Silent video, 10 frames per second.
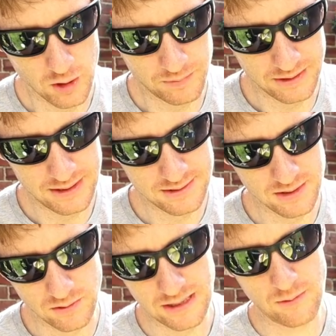couple of years
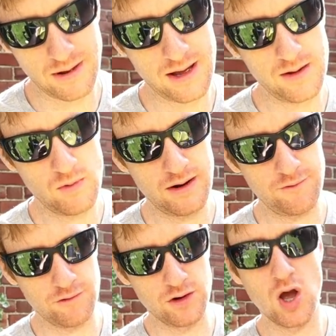ago now, but I went
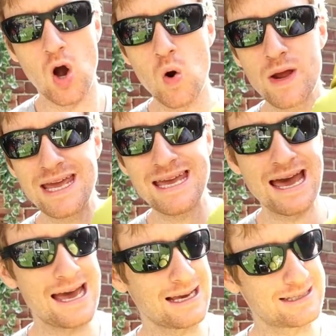for an
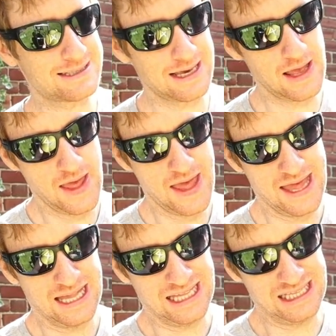OEX
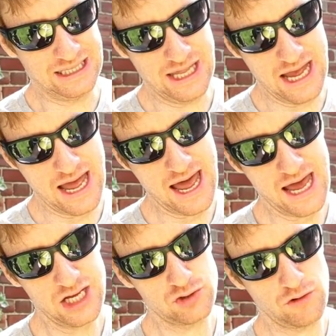
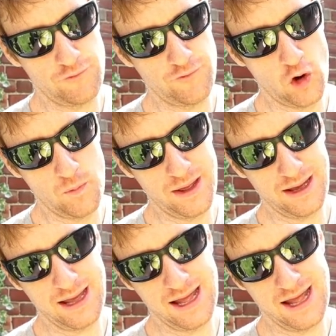
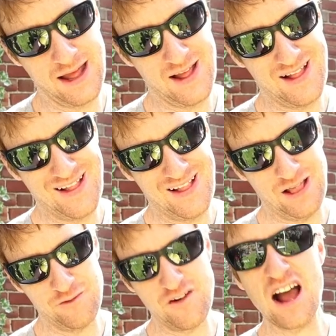hydrophobic
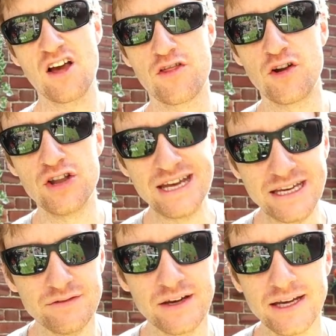Leviathan
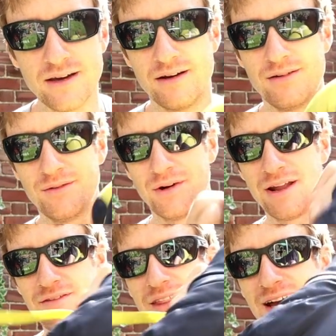EV,
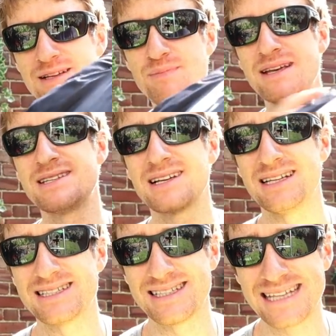whatever that is.
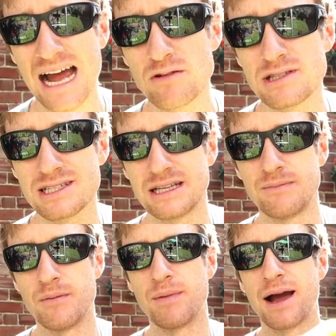Basically, it's a down
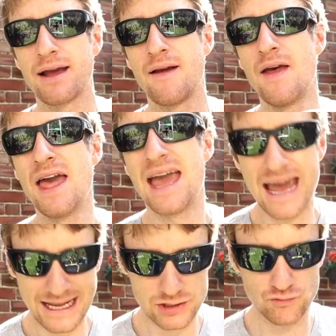sleeping bag.
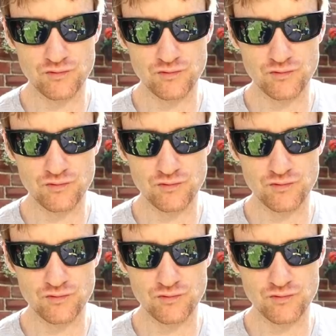It's